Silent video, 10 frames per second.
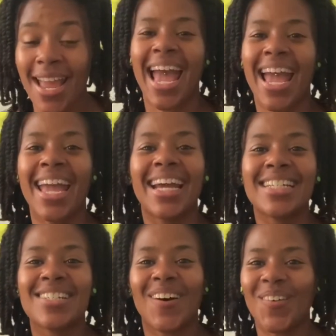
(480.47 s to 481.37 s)

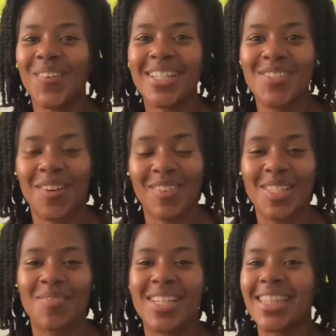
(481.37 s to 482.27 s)
And always remember to
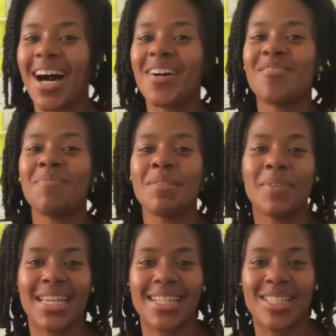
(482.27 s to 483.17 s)
be love, be
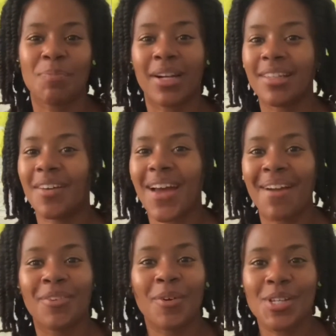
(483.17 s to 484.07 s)
peace, spread love
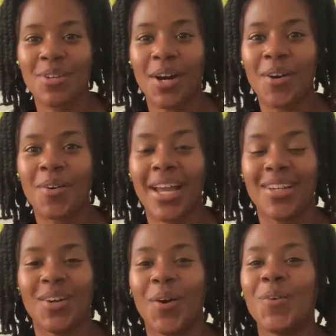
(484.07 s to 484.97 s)
everywhere you go, and
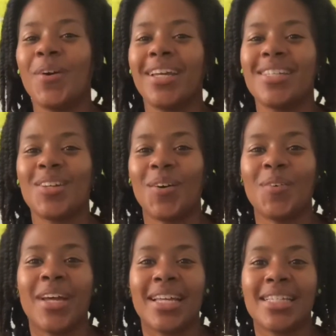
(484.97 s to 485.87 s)
always,
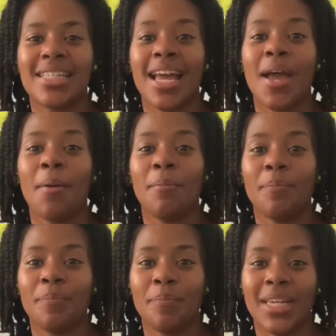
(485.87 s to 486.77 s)
always
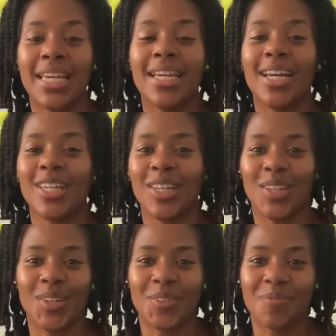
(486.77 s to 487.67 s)
be
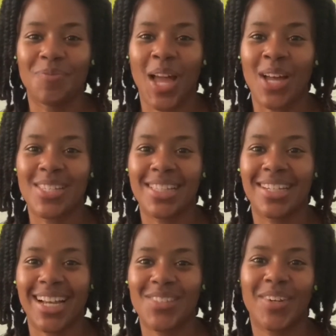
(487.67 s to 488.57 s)
you. I'll see you in the
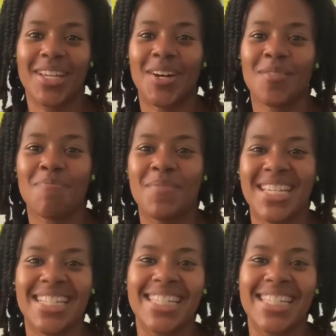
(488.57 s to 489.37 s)
next video. Peace.